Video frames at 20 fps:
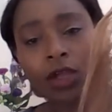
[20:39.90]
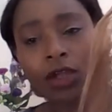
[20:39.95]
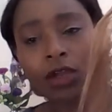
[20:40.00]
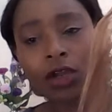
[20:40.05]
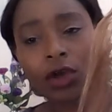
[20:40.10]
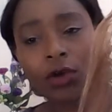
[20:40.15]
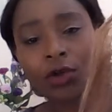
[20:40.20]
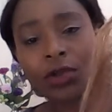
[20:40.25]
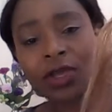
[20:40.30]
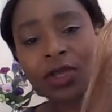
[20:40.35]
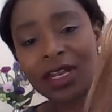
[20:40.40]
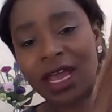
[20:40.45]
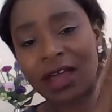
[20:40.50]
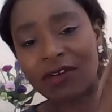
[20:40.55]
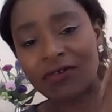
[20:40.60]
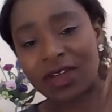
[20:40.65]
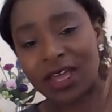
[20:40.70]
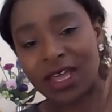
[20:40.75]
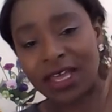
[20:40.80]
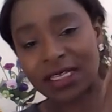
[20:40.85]
you know, you can
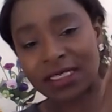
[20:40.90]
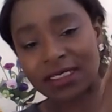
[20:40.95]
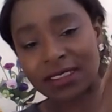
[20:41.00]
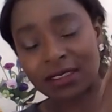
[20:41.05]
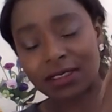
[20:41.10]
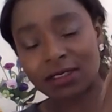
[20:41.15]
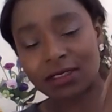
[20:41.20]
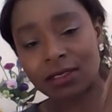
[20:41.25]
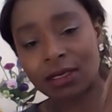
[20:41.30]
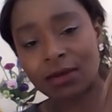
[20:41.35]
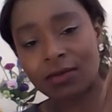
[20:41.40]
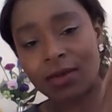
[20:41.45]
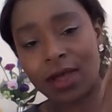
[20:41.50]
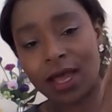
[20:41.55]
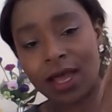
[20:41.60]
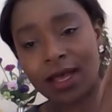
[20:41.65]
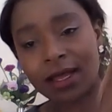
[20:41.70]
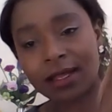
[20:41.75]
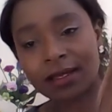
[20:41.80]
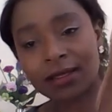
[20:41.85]
have a hair system
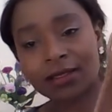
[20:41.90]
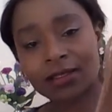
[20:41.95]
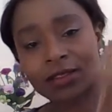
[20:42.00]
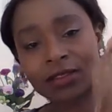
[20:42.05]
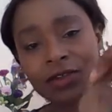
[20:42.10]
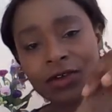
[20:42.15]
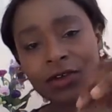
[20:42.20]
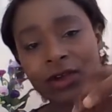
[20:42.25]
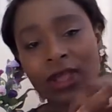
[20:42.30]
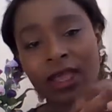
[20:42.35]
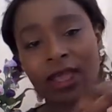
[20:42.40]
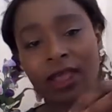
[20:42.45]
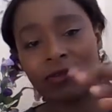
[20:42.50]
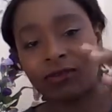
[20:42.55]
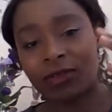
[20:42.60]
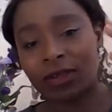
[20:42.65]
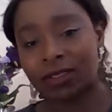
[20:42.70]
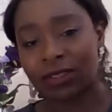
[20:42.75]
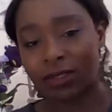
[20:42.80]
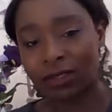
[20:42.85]
and your
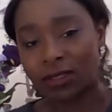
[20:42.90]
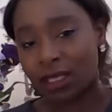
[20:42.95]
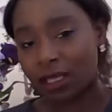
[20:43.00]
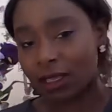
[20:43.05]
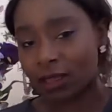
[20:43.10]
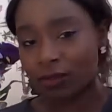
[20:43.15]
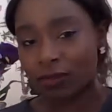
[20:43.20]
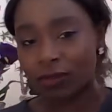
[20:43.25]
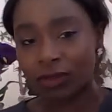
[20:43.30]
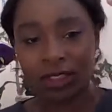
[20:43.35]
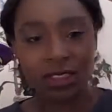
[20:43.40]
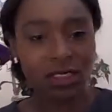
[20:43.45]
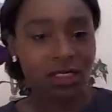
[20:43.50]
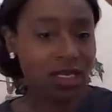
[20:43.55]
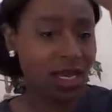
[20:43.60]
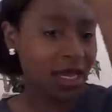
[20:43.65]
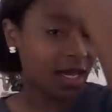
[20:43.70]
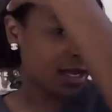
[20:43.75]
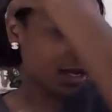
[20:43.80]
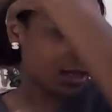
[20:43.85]
hair is thicker on the
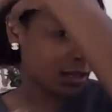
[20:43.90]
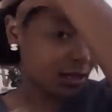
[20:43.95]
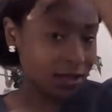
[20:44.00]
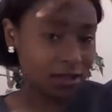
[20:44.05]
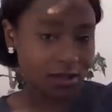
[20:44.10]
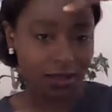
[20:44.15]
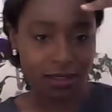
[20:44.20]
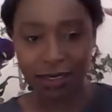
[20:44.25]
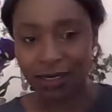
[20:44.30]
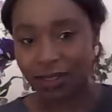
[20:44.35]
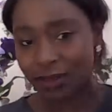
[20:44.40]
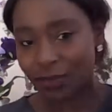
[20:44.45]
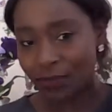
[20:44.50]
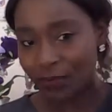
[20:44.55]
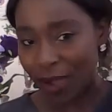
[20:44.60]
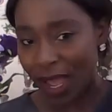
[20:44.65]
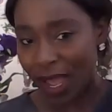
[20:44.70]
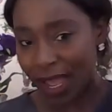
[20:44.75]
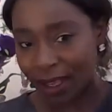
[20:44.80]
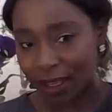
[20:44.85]
sides and at
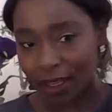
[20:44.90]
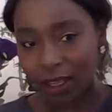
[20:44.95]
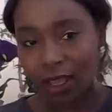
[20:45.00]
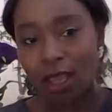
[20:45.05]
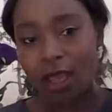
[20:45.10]
the back,